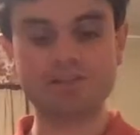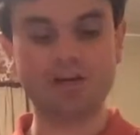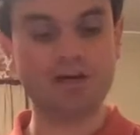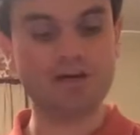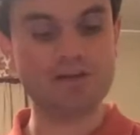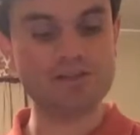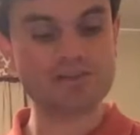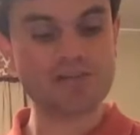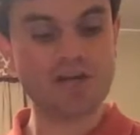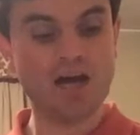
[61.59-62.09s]

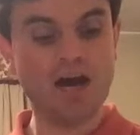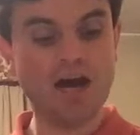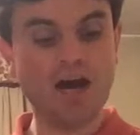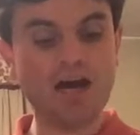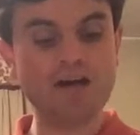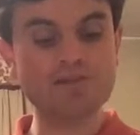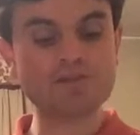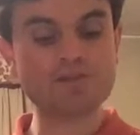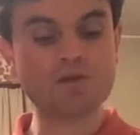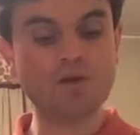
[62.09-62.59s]
toys
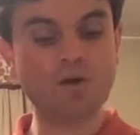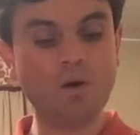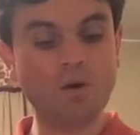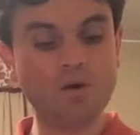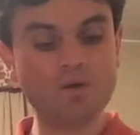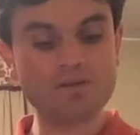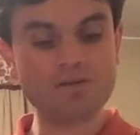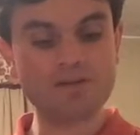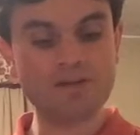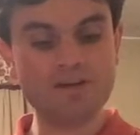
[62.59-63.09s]
and
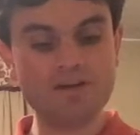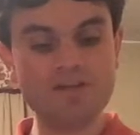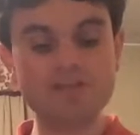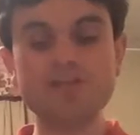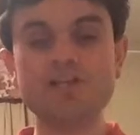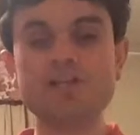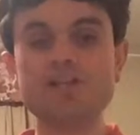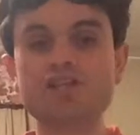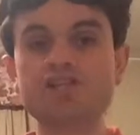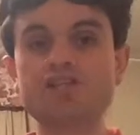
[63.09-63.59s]
called her
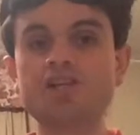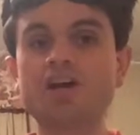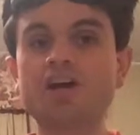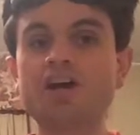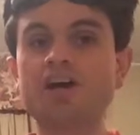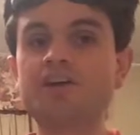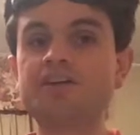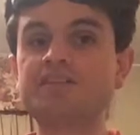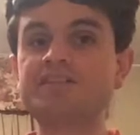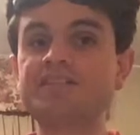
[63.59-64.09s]

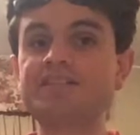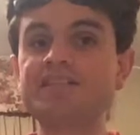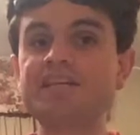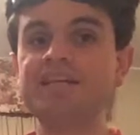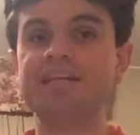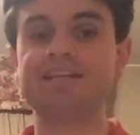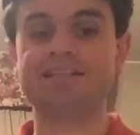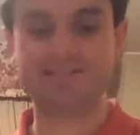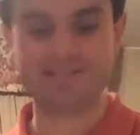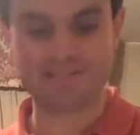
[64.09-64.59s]
sugar
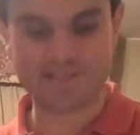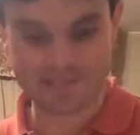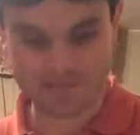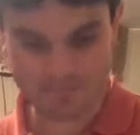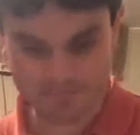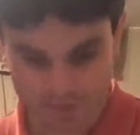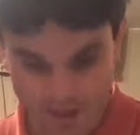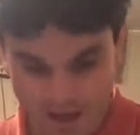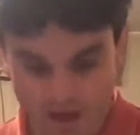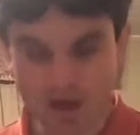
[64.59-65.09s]
tits.
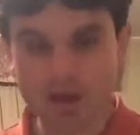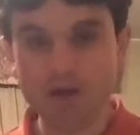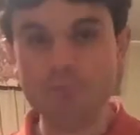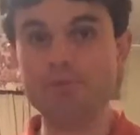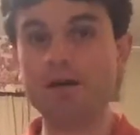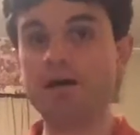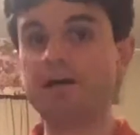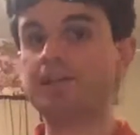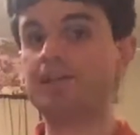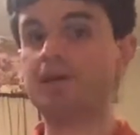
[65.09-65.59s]

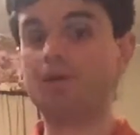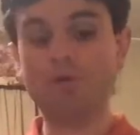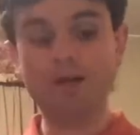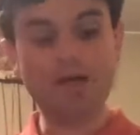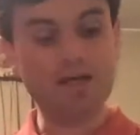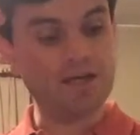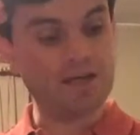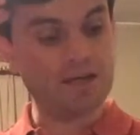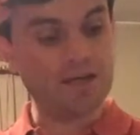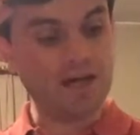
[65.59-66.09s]
By the
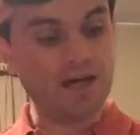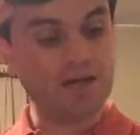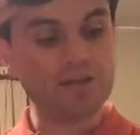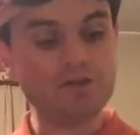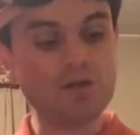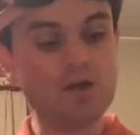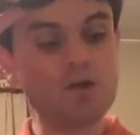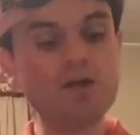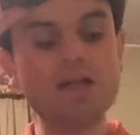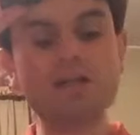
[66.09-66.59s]
way, I
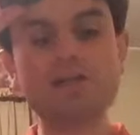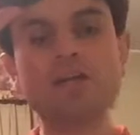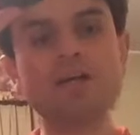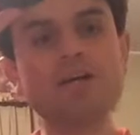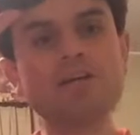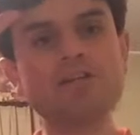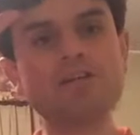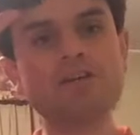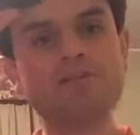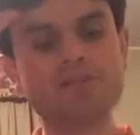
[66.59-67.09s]
know a
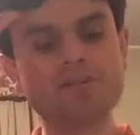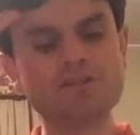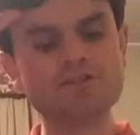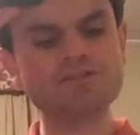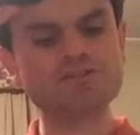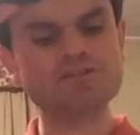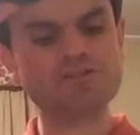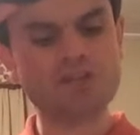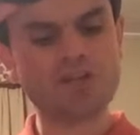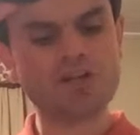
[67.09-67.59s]
lot of
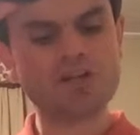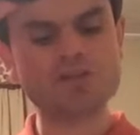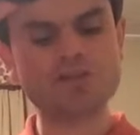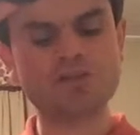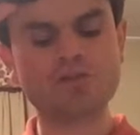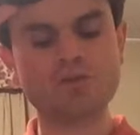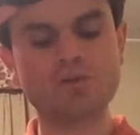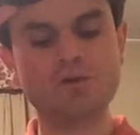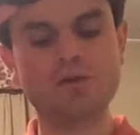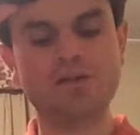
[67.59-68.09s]

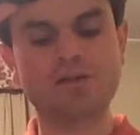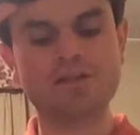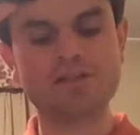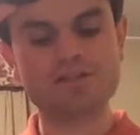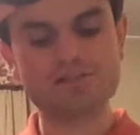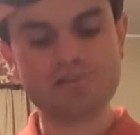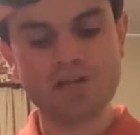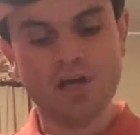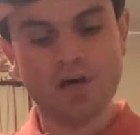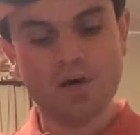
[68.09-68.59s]
construction
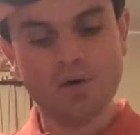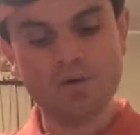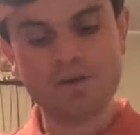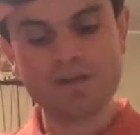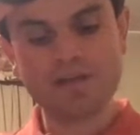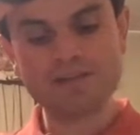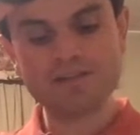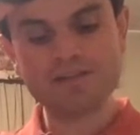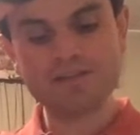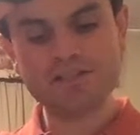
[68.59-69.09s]
workers who
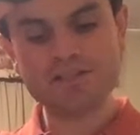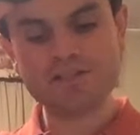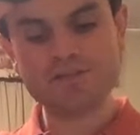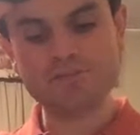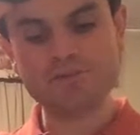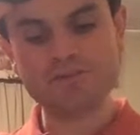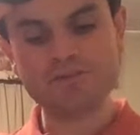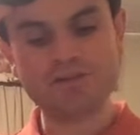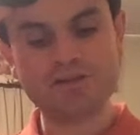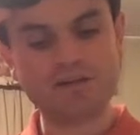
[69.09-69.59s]
can teach
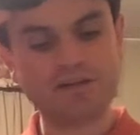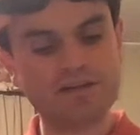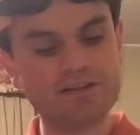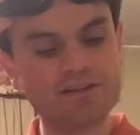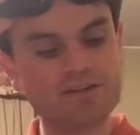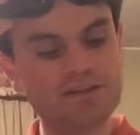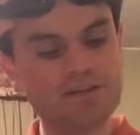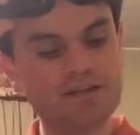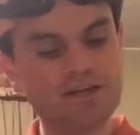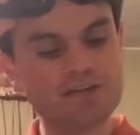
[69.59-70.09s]
Mr.
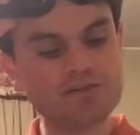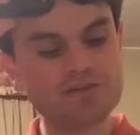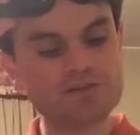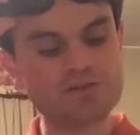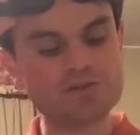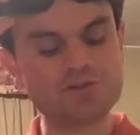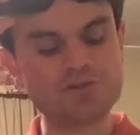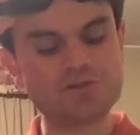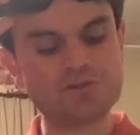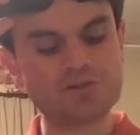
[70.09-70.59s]
Garnier
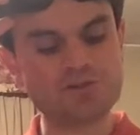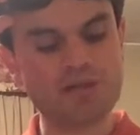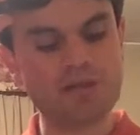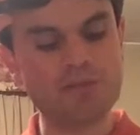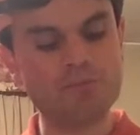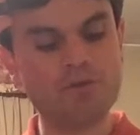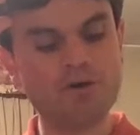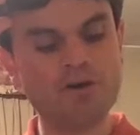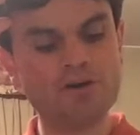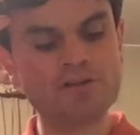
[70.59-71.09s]
to say
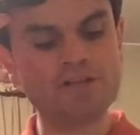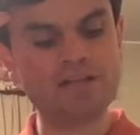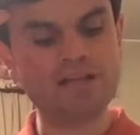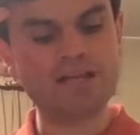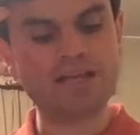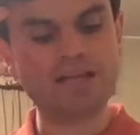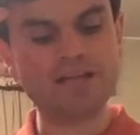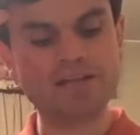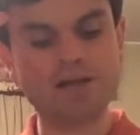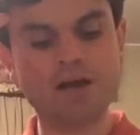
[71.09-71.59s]
more
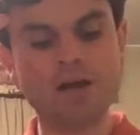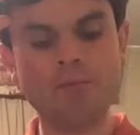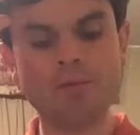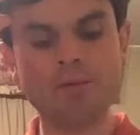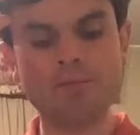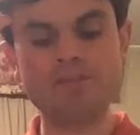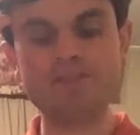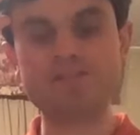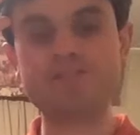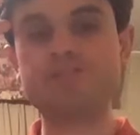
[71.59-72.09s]
delicate
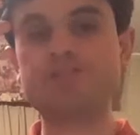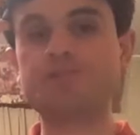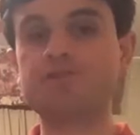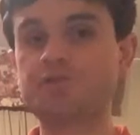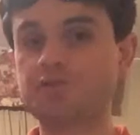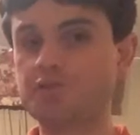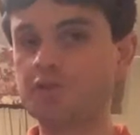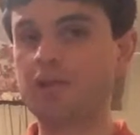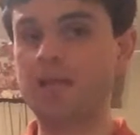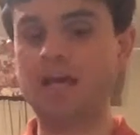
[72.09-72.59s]
compliments
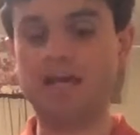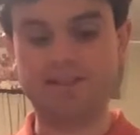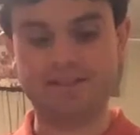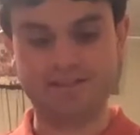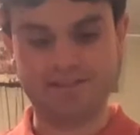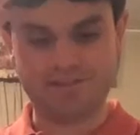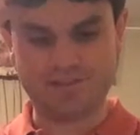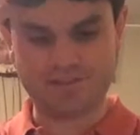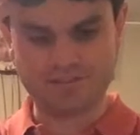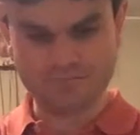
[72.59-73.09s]
to
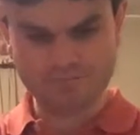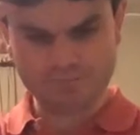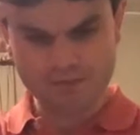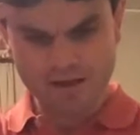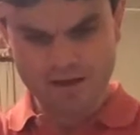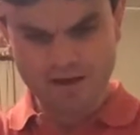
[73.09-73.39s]
ladies.